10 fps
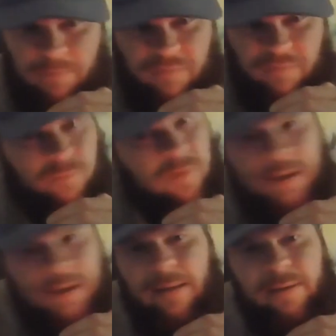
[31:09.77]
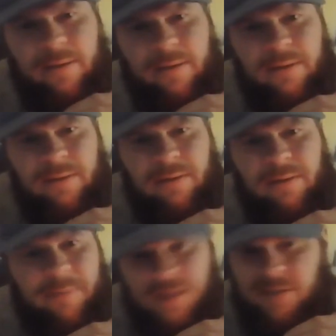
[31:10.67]
beforehand.
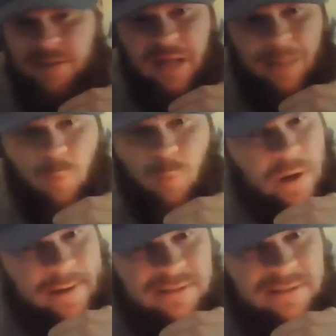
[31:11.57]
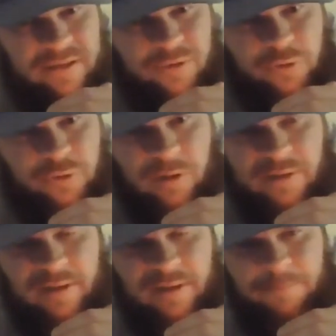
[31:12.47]
I mean, M and won as an
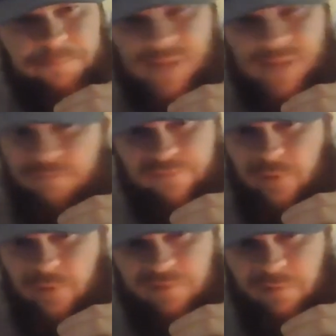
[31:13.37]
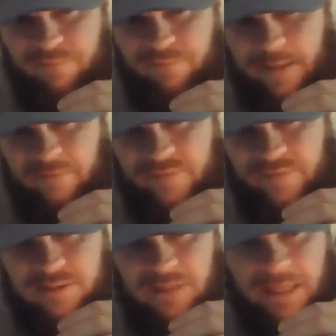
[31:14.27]
underdog there I'm forever a fan of
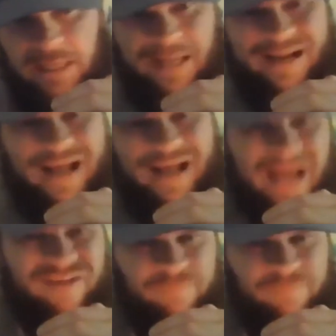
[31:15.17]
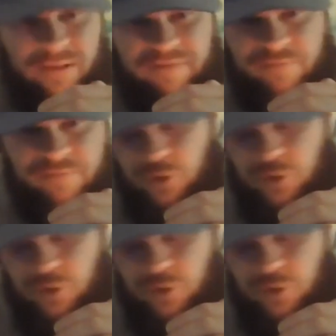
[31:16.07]
his, and I have belief in Joe